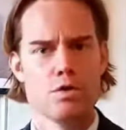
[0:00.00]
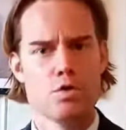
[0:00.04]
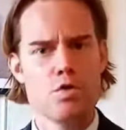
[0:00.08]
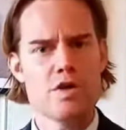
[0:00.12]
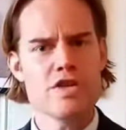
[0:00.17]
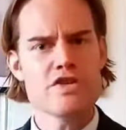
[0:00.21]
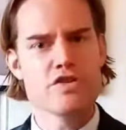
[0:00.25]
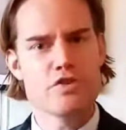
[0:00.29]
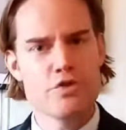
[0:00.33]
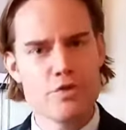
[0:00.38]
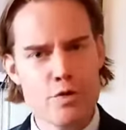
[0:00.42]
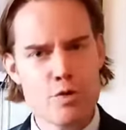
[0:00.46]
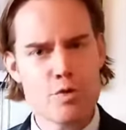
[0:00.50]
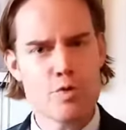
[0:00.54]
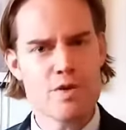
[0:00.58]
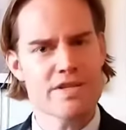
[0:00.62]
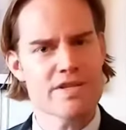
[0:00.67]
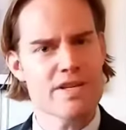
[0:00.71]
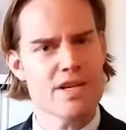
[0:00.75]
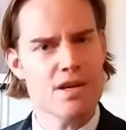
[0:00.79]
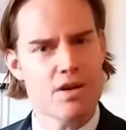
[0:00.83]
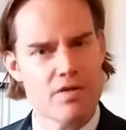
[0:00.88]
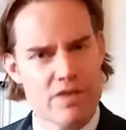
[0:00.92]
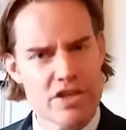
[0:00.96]
Who is you? Who
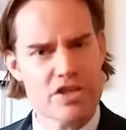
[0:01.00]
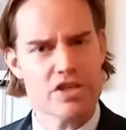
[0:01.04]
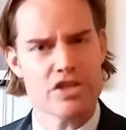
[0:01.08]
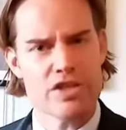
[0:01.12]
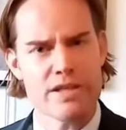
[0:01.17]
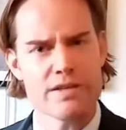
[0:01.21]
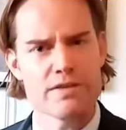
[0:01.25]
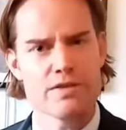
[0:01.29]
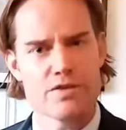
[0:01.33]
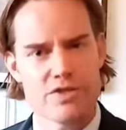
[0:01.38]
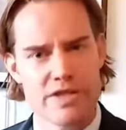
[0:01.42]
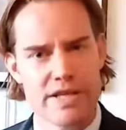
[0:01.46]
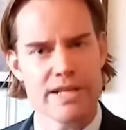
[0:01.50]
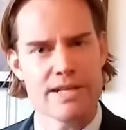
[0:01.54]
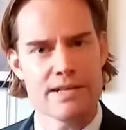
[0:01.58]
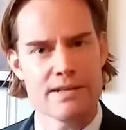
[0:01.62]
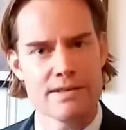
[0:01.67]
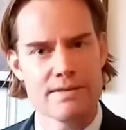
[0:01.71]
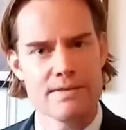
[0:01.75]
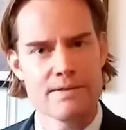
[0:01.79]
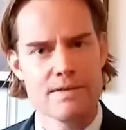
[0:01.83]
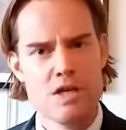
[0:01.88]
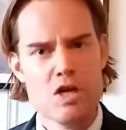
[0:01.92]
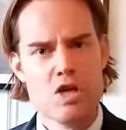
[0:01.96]
is the Christian, you see?
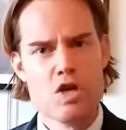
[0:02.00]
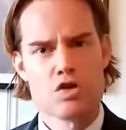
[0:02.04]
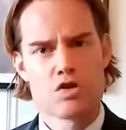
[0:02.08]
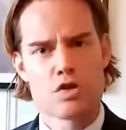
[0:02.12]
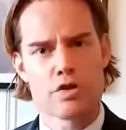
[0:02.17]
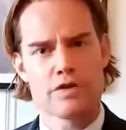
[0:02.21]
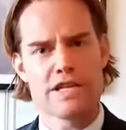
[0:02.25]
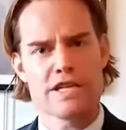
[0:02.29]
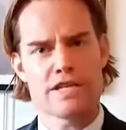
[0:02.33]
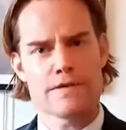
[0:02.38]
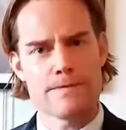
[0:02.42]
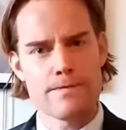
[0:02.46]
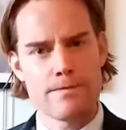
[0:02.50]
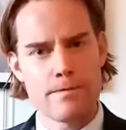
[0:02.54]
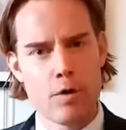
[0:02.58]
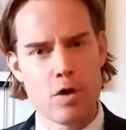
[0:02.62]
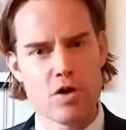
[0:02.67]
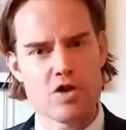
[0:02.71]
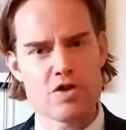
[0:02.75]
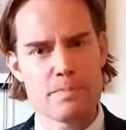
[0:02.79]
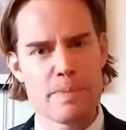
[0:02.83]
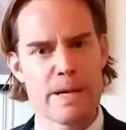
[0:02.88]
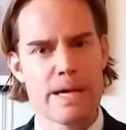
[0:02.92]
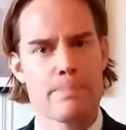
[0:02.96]
So these
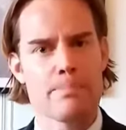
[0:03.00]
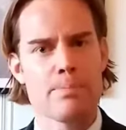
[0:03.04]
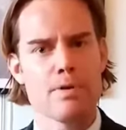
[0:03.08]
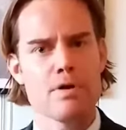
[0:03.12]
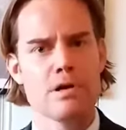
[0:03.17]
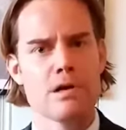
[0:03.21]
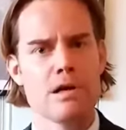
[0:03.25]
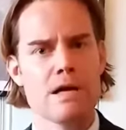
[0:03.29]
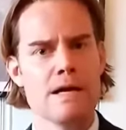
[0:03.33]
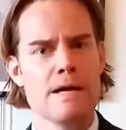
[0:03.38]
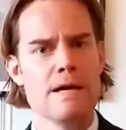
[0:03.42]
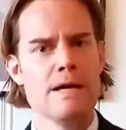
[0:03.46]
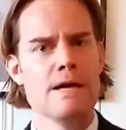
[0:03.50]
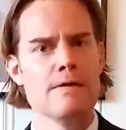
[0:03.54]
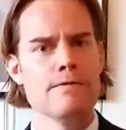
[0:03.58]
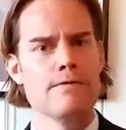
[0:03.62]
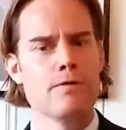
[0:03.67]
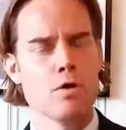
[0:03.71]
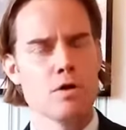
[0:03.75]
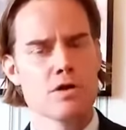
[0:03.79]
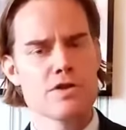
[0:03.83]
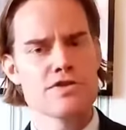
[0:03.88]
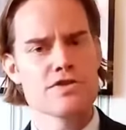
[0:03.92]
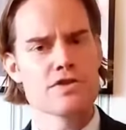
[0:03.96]
false people,
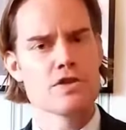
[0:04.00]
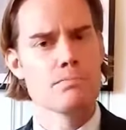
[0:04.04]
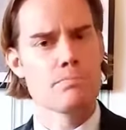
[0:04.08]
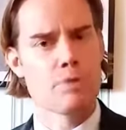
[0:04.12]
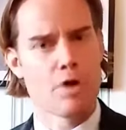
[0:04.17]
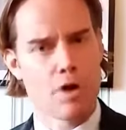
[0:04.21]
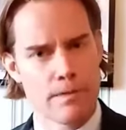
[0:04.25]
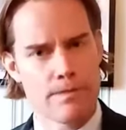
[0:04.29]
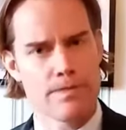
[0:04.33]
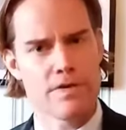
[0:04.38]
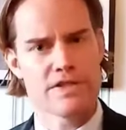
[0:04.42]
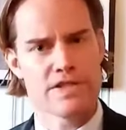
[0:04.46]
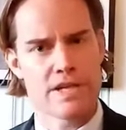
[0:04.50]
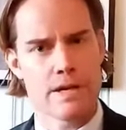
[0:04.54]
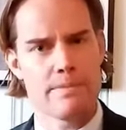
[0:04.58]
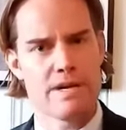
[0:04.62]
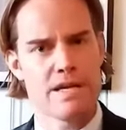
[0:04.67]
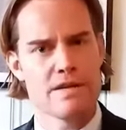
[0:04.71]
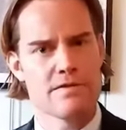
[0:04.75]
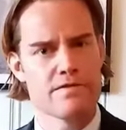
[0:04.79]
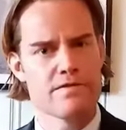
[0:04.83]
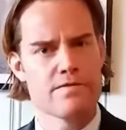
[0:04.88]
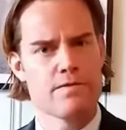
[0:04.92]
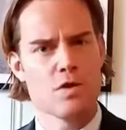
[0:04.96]
false prophets, I
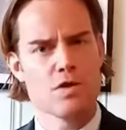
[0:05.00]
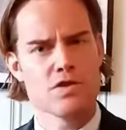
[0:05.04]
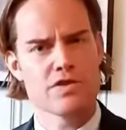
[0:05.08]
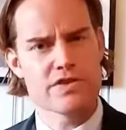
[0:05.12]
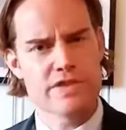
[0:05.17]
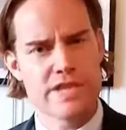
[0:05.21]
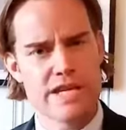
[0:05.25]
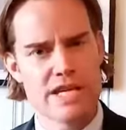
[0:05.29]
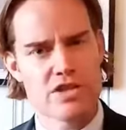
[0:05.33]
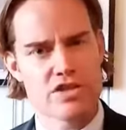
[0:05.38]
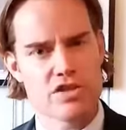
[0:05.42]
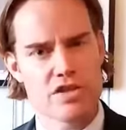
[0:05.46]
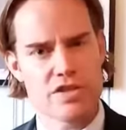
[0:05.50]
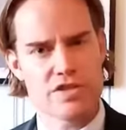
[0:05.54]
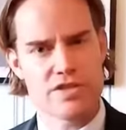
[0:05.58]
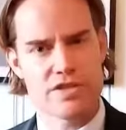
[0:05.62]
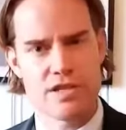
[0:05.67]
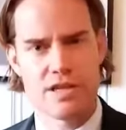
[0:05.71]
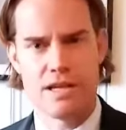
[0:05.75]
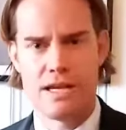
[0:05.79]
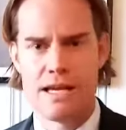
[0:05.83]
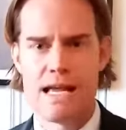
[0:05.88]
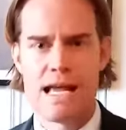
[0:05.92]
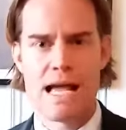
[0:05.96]
mean false
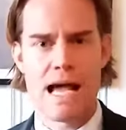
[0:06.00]
teachers,